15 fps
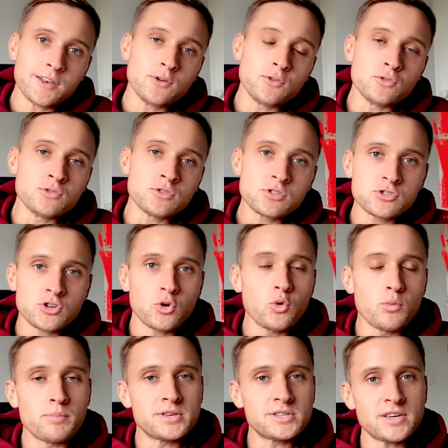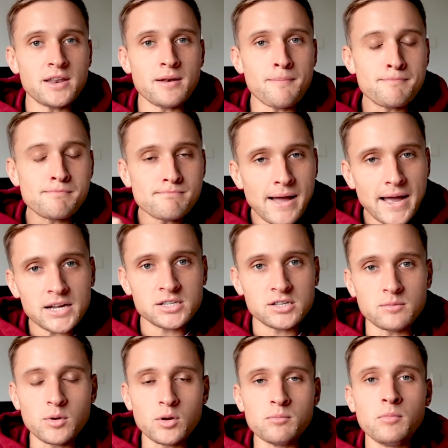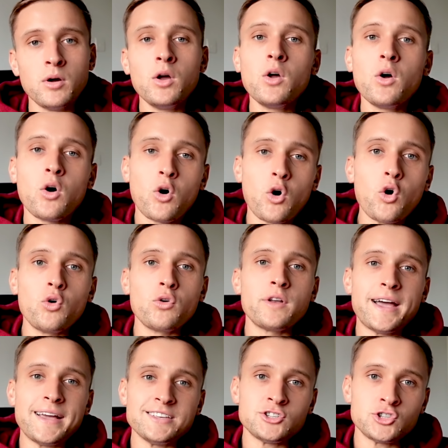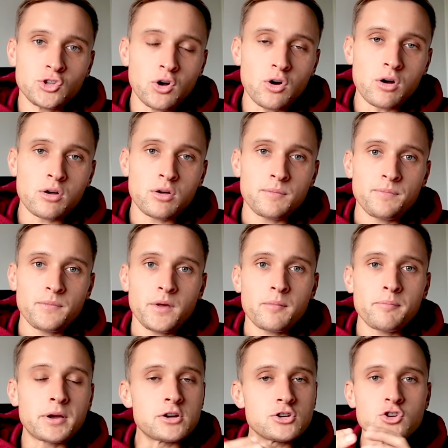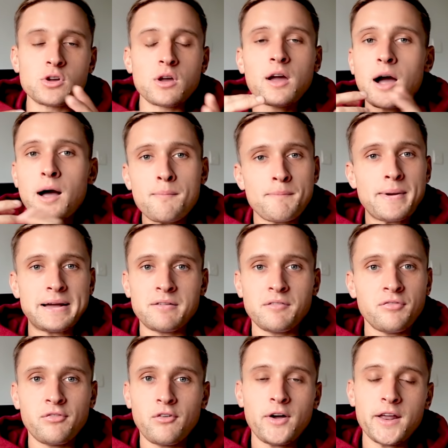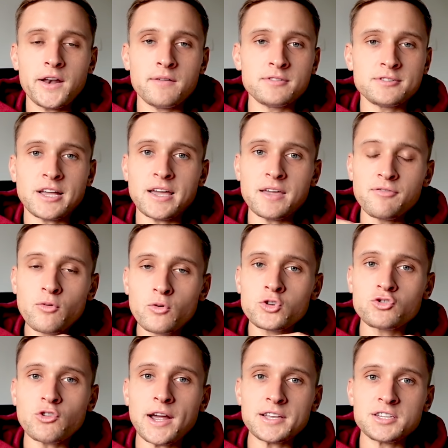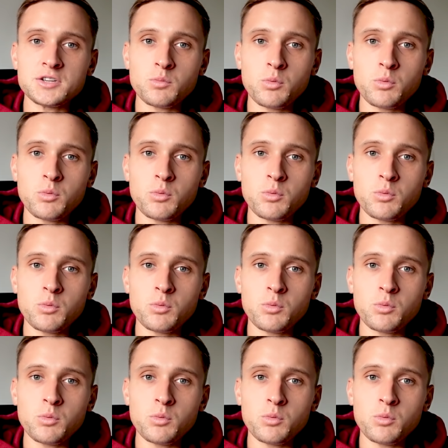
lose 2% maximum on a stock, because you can come back and fight another day. If your strategy